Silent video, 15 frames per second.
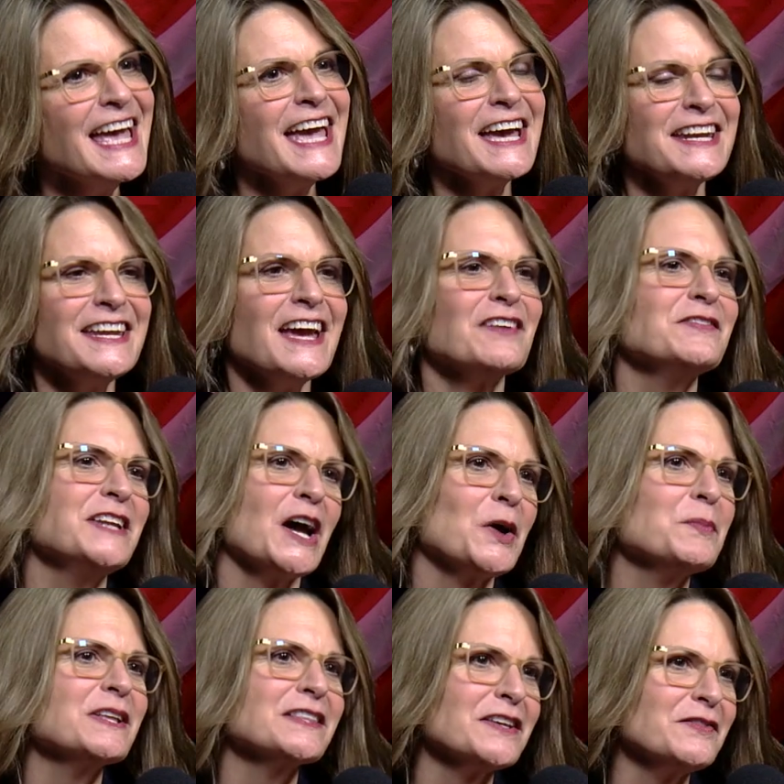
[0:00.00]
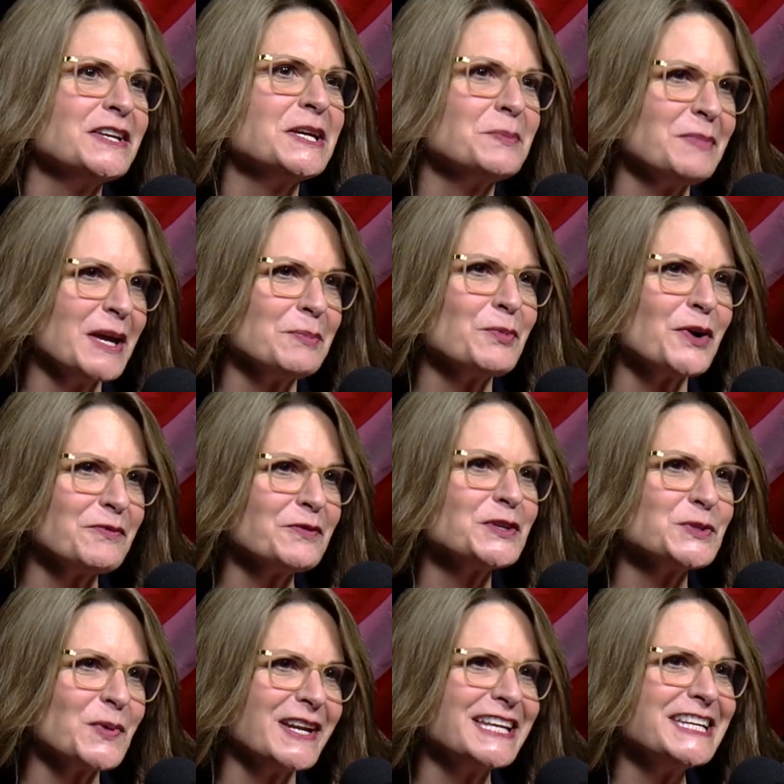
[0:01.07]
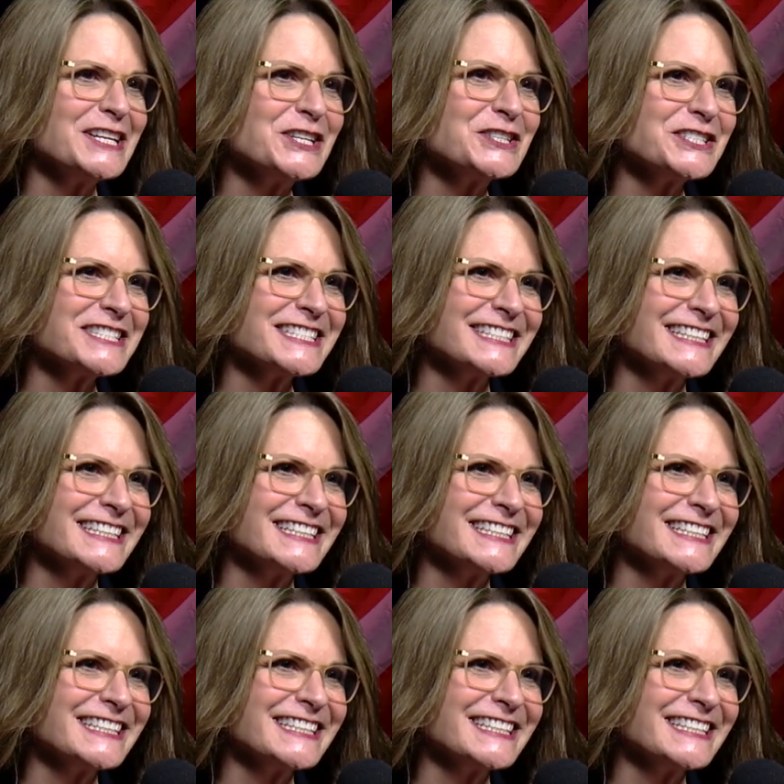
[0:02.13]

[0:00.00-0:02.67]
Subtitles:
and have now been living in Bayport for 20 years.